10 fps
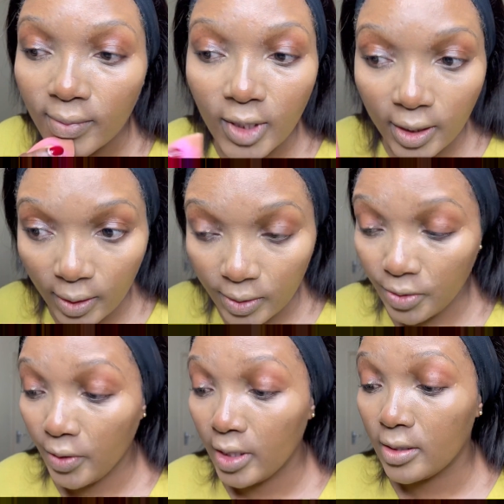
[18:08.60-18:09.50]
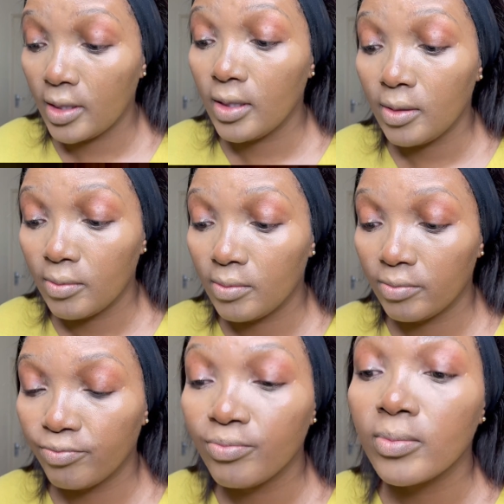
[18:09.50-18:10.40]
It looks crazy,
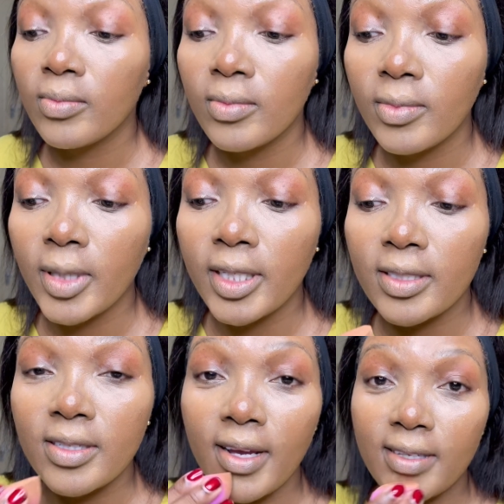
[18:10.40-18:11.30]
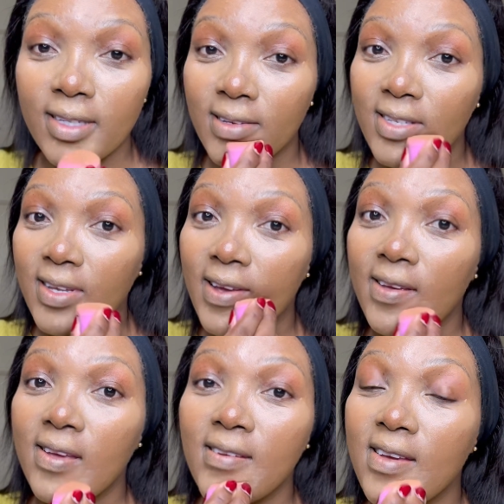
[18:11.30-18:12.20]
but as they say,
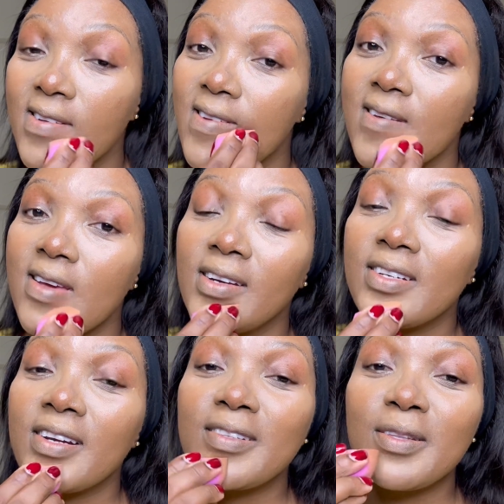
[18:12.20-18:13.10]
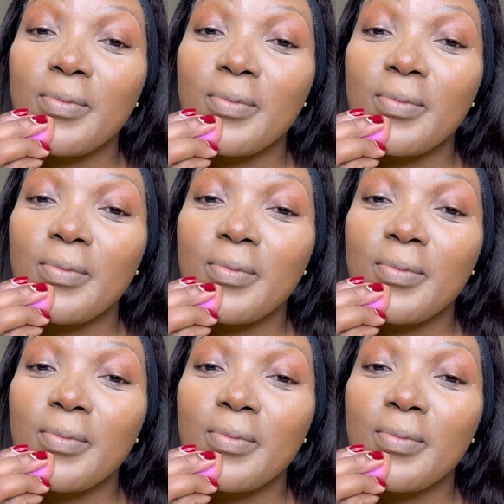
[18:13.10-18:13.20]
trust the